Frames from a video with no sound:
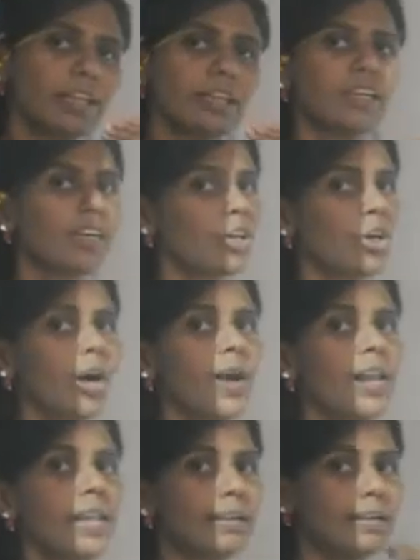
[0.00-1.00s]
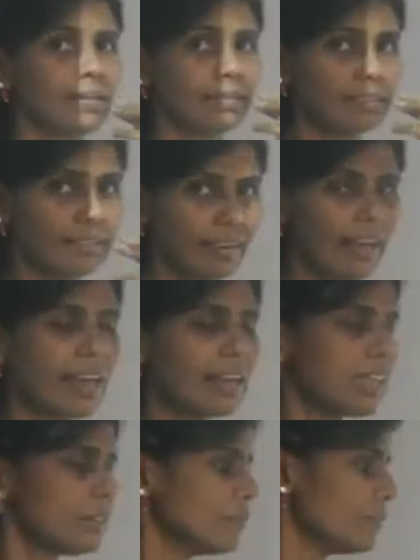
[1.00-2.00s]
are called
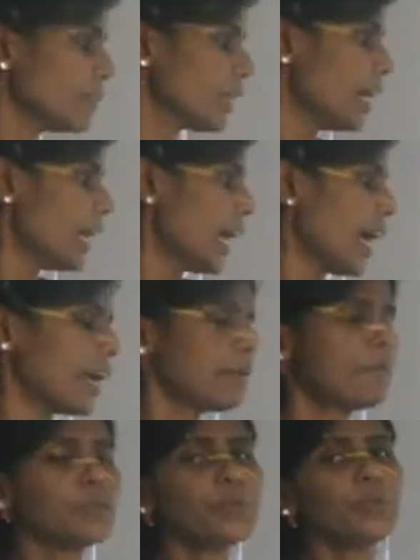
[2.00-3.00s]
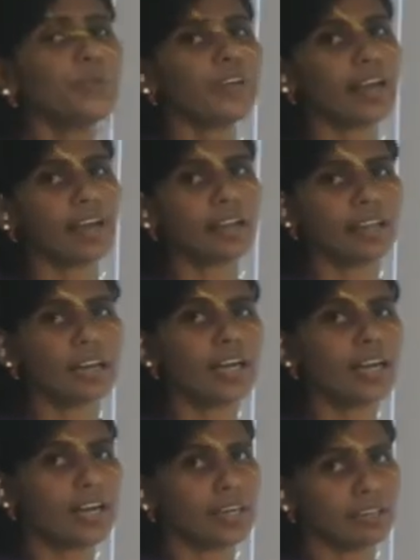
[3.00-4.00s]
granum, and two
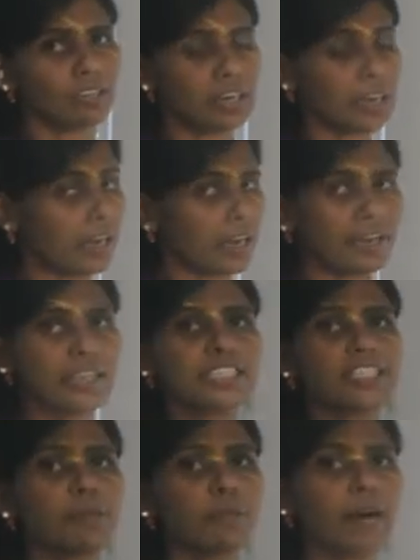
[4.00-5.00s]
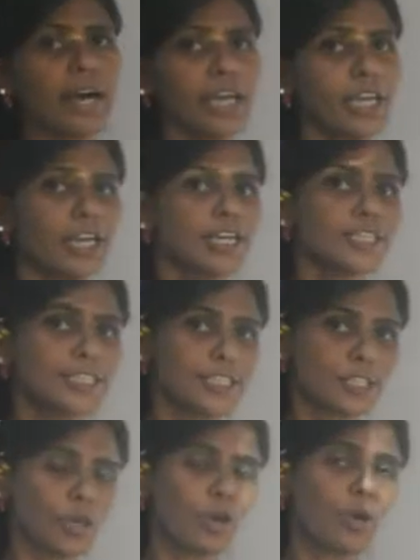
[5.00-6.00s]
grana are connected by
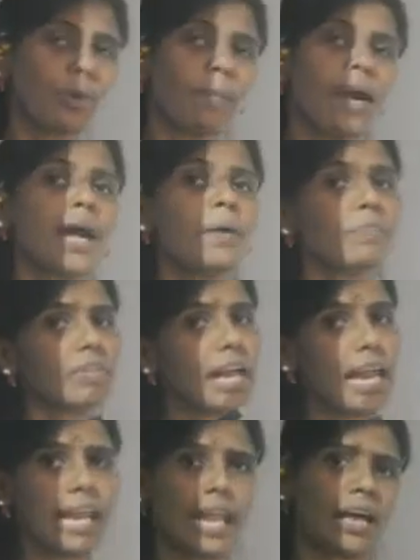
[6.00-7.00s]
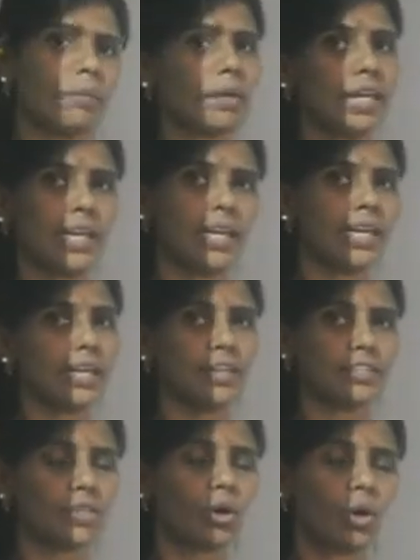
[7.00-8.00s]
stroma
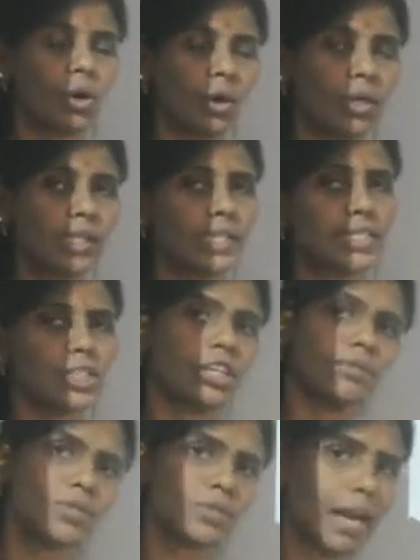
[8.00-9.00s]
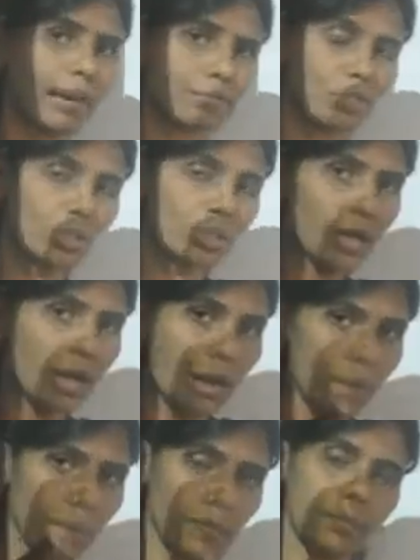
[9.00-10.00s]
lamellae. So all these terms you have to
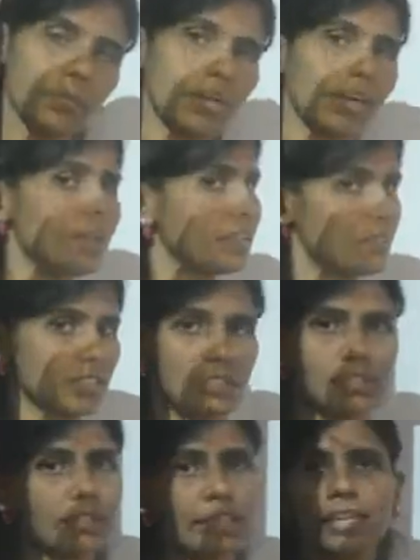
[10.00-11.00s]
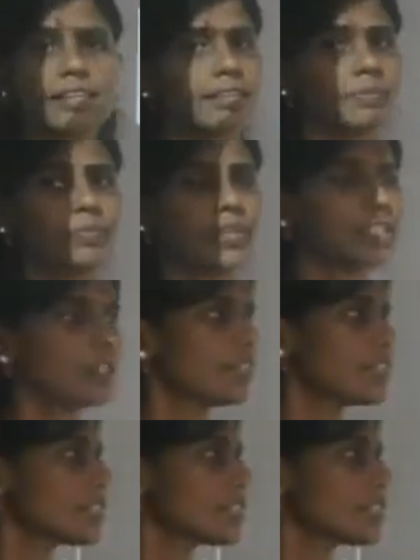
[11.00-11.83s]
memorize. Clear? So this is